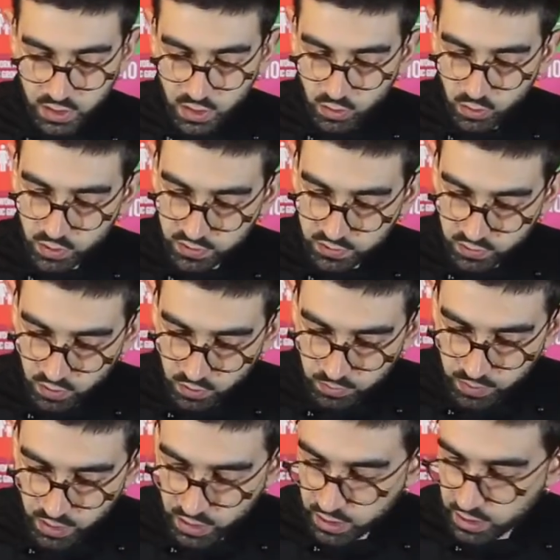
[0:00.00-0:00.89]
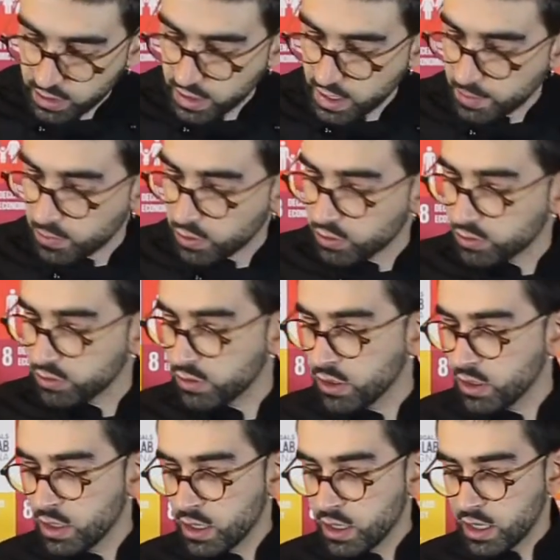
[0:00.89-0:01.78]
with some
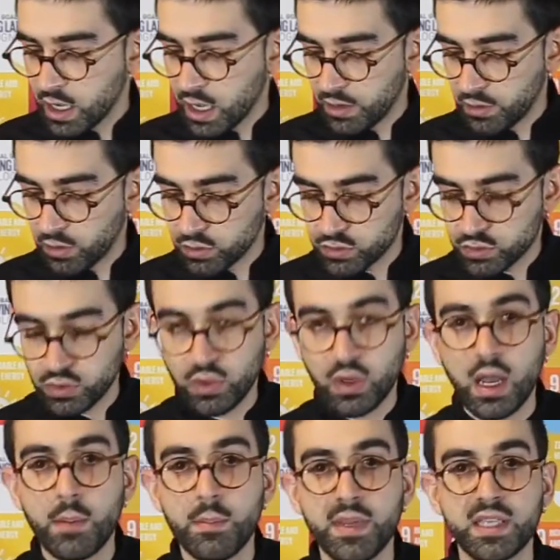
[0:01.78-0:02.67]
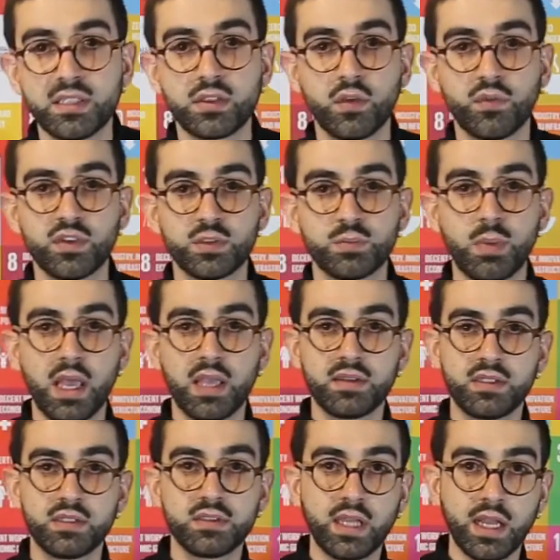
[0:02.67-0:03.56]
lemon and also a mix of
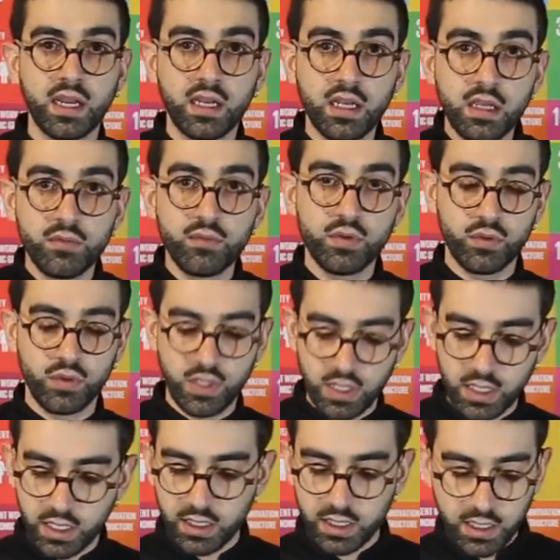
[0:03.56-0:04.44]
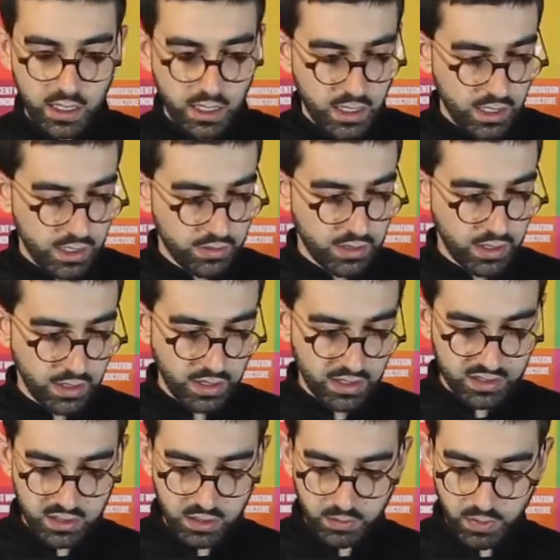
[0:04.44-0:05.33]
spices that I leave you here in the
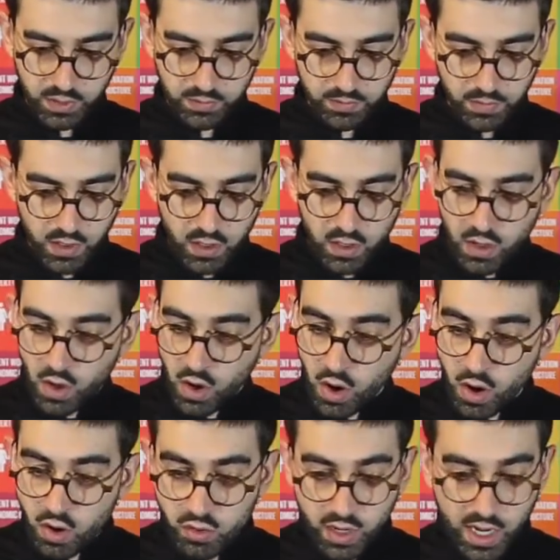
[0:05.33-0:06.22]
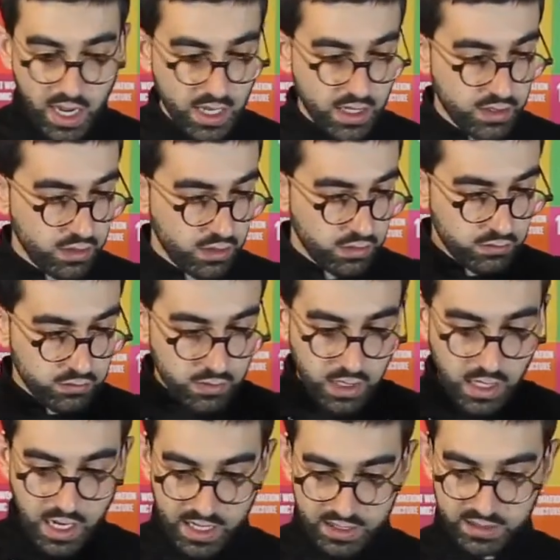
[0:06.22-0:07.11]
recipe. Okay,
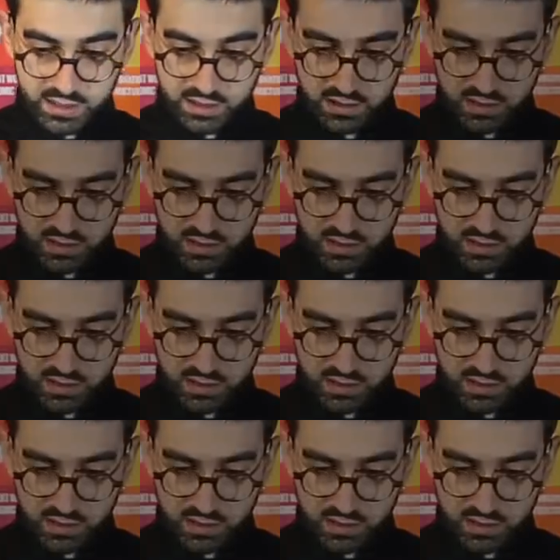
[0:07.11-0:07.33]
let's